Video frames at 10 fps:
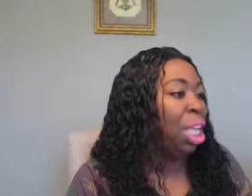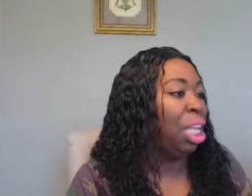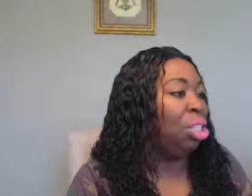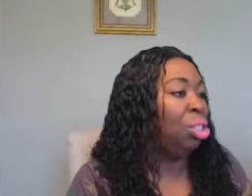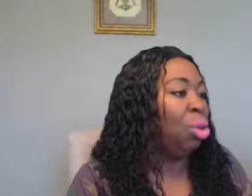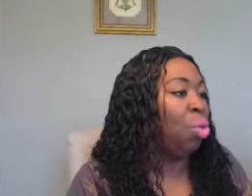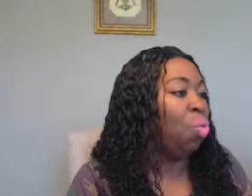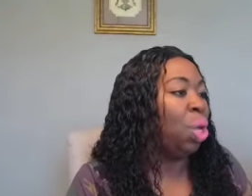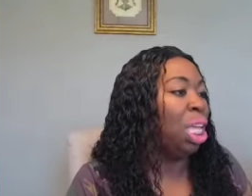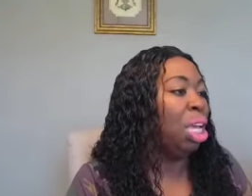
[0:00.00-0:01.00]
And so
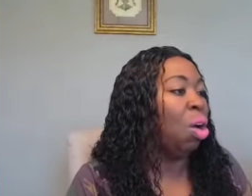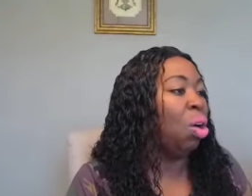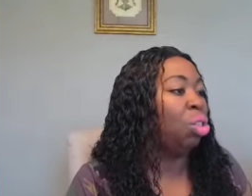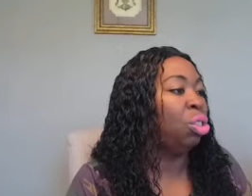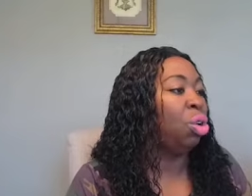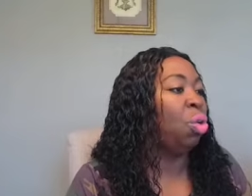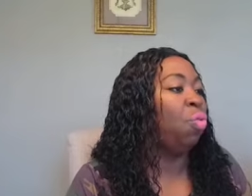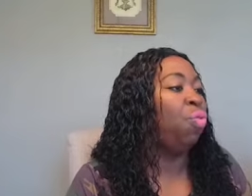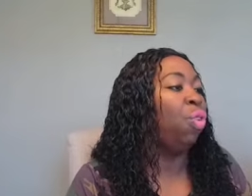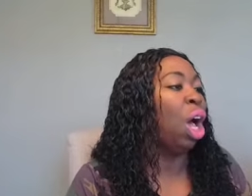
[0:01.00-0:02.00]
we also
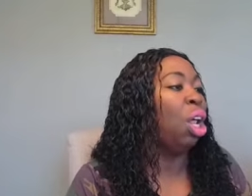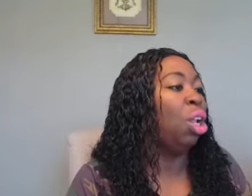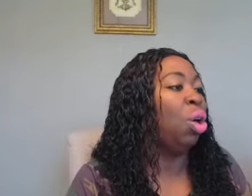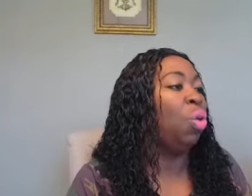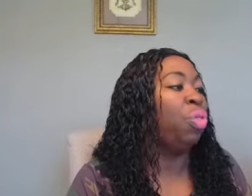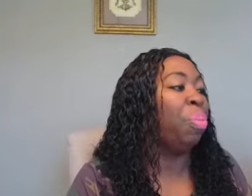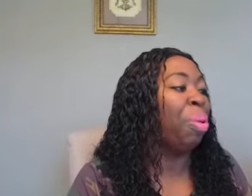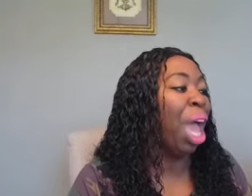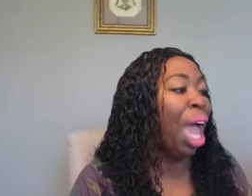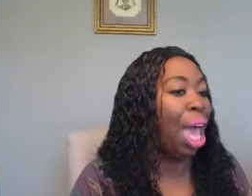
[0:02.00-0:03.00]
follow the
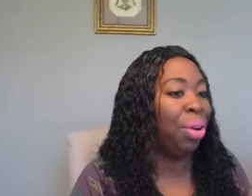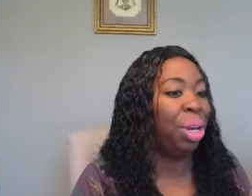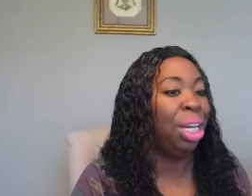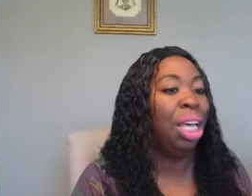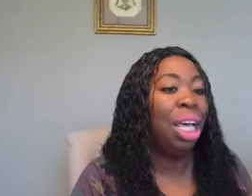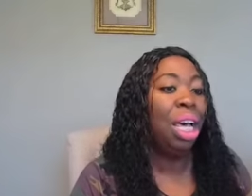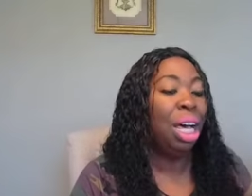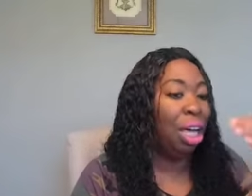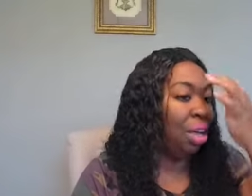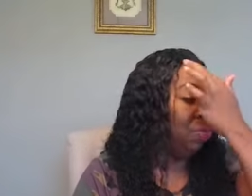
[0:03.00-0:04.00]
pattern
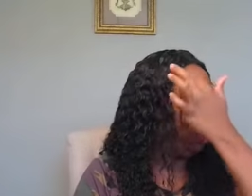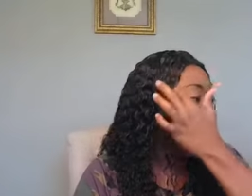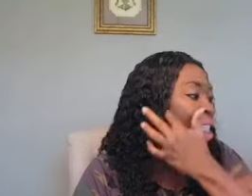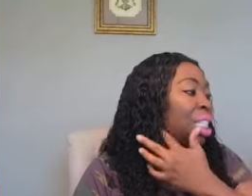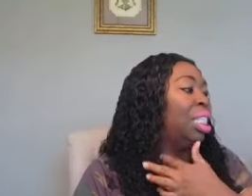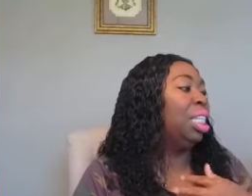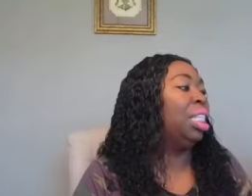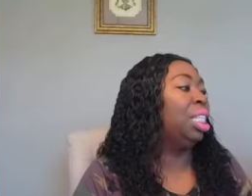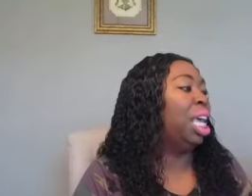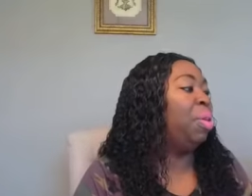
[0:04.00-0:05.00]
of
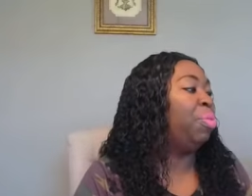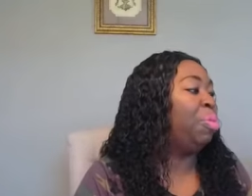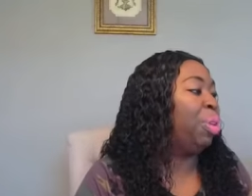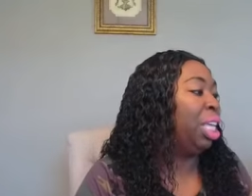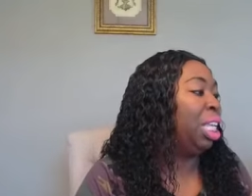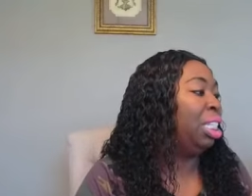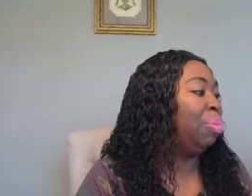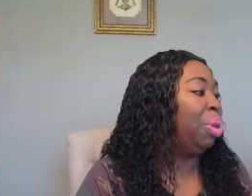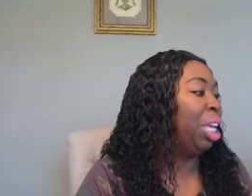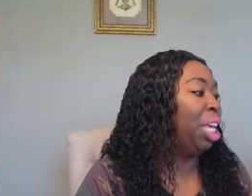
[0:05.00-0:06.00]
Jesus and we begin to
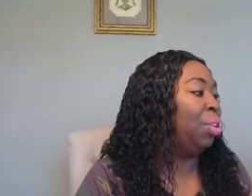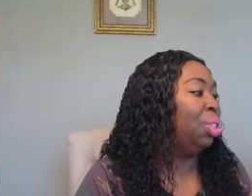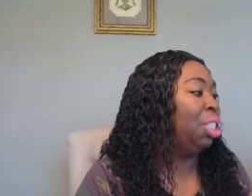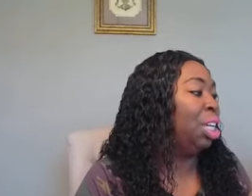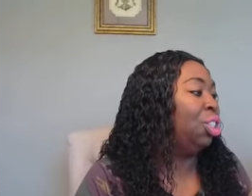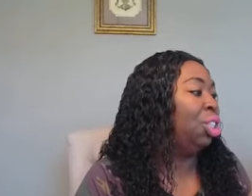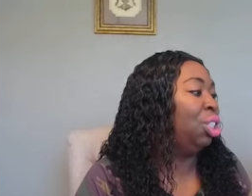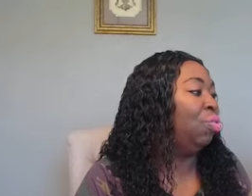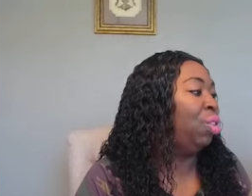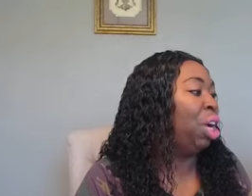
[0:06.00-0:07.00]
make
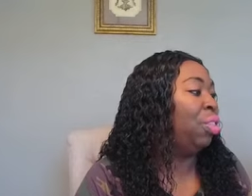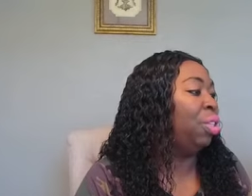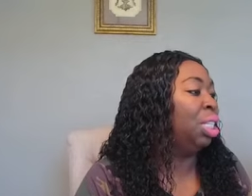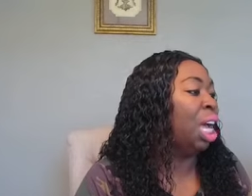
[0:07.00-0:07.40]
intercession for others.